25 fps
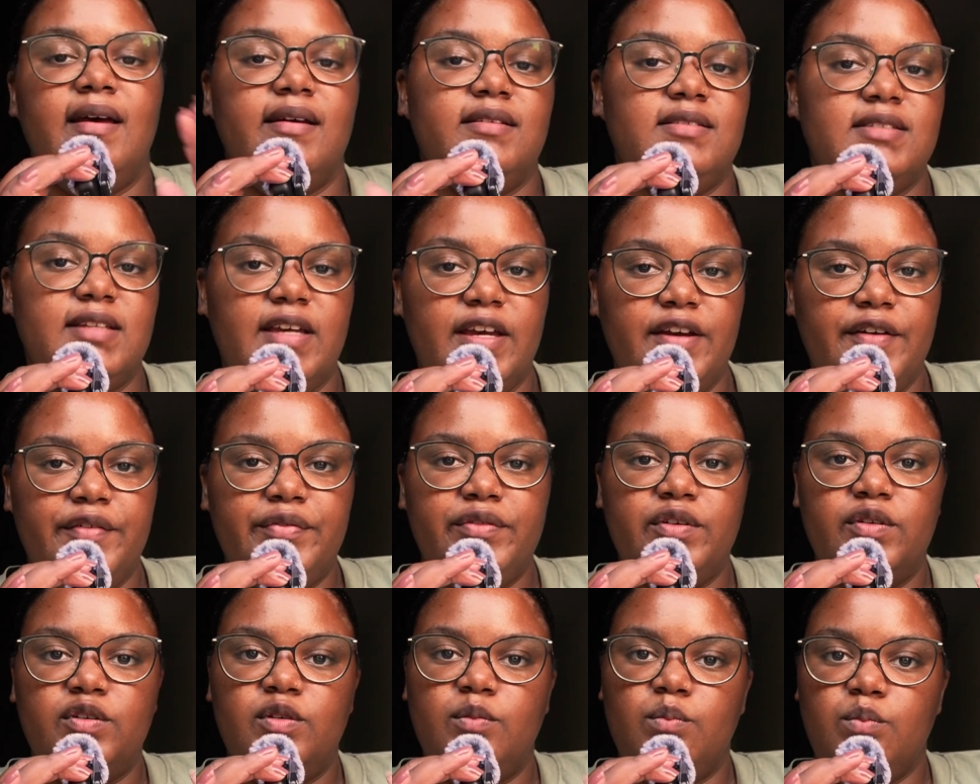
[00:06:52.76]
And
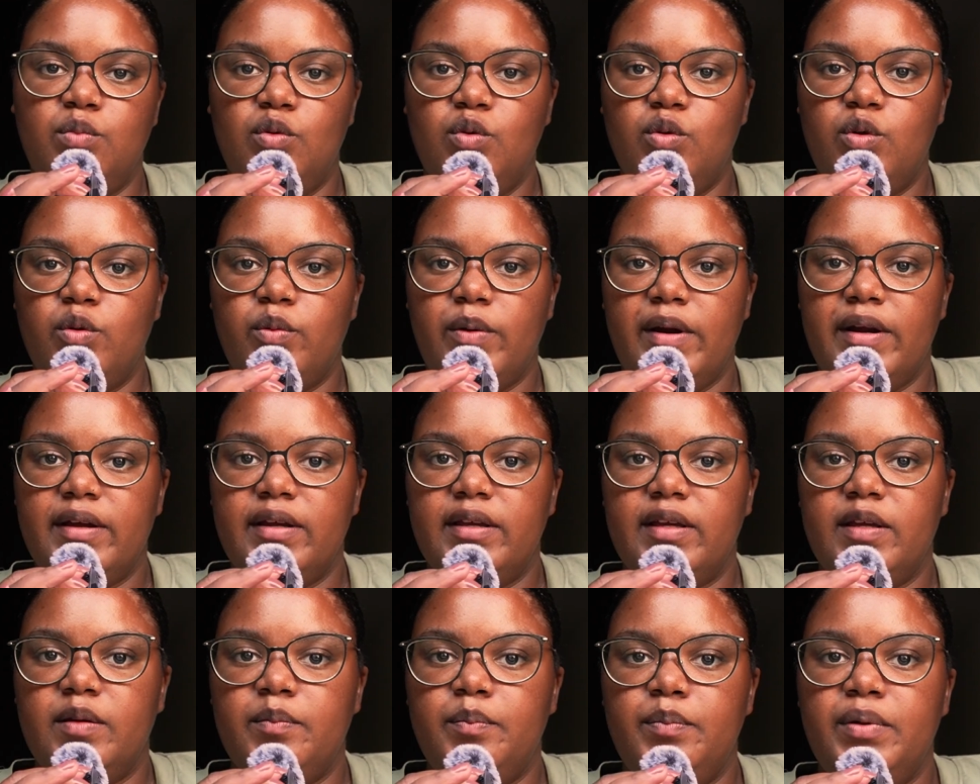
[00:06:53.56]
after the book
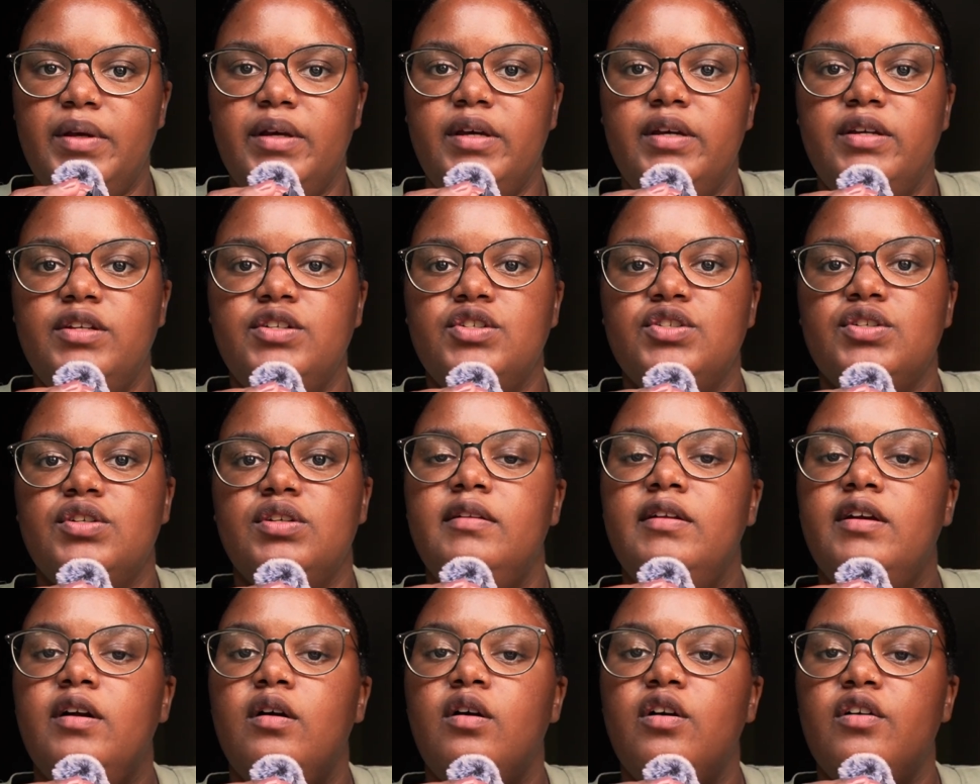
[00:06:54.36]
ranking page,
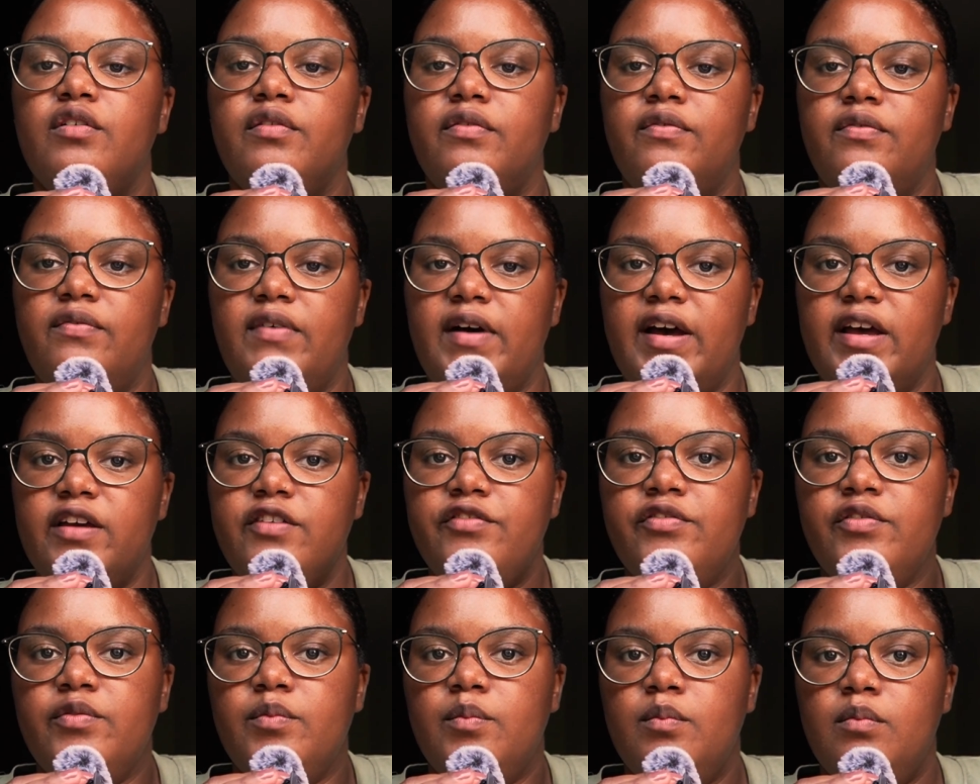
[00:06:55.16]
there are
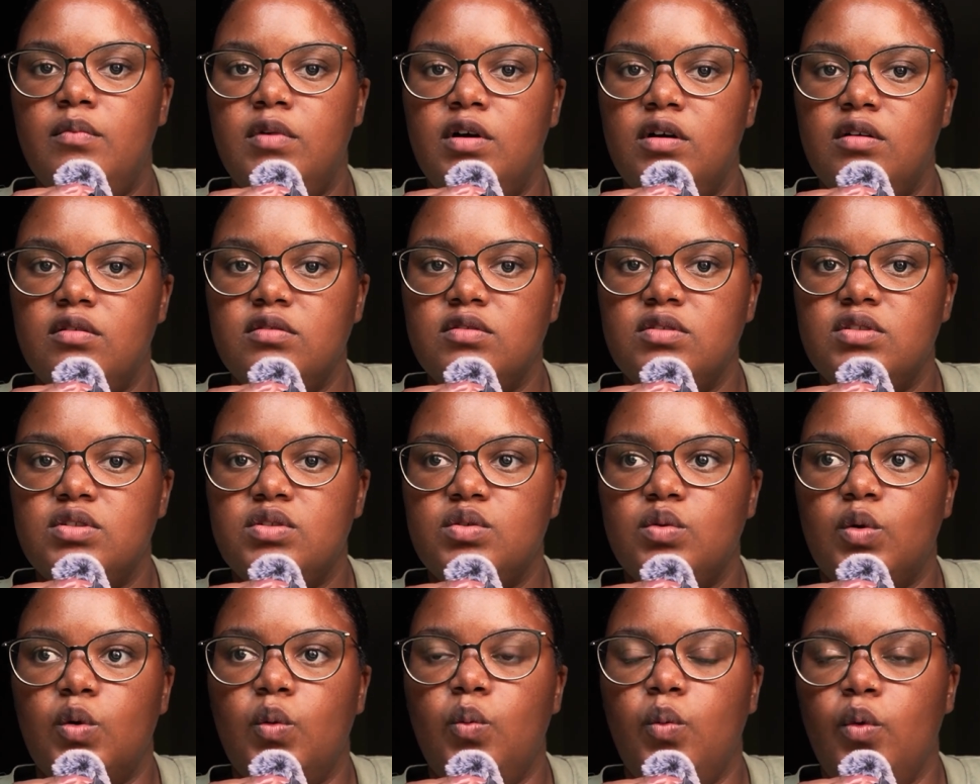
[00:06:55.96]
5 months
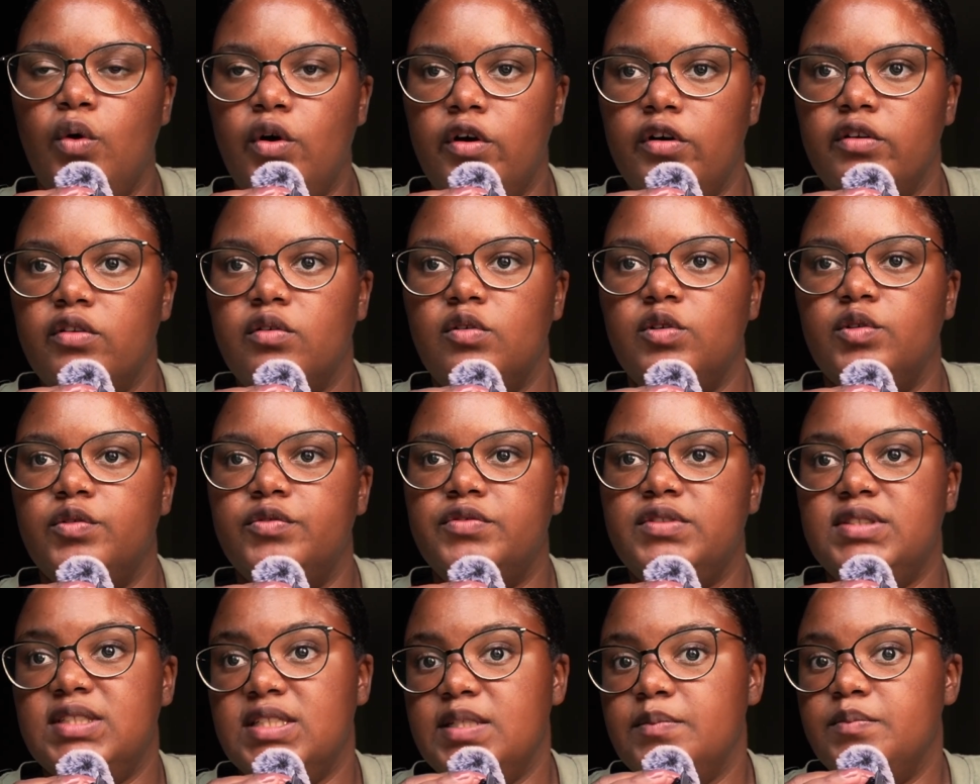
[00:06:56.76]
worth of
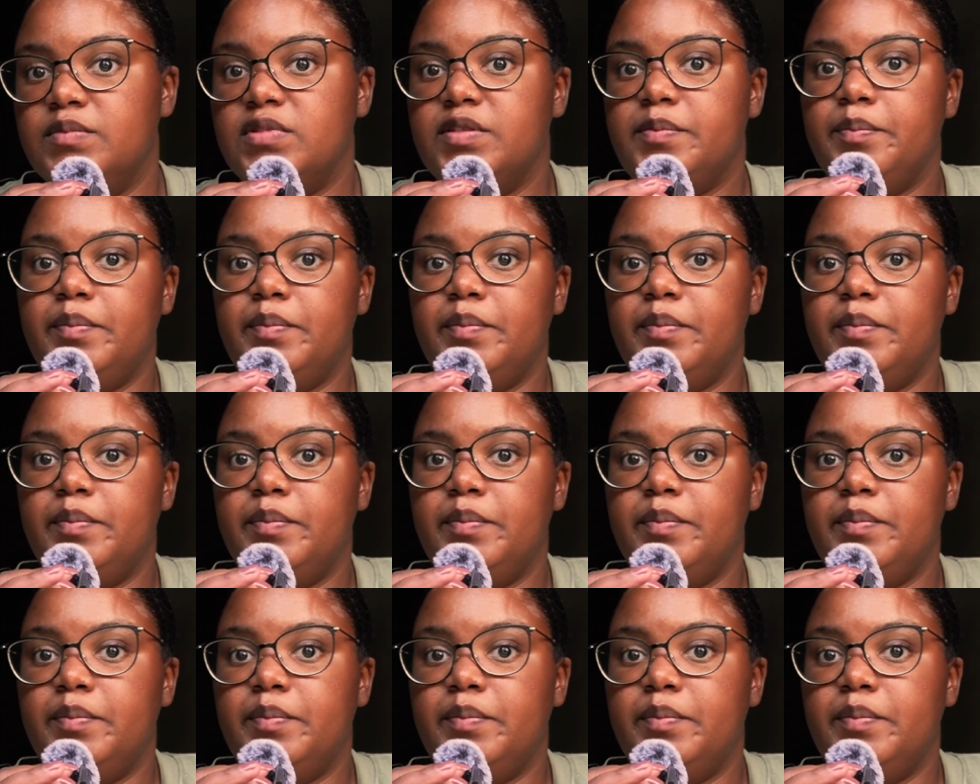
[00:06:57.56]
themed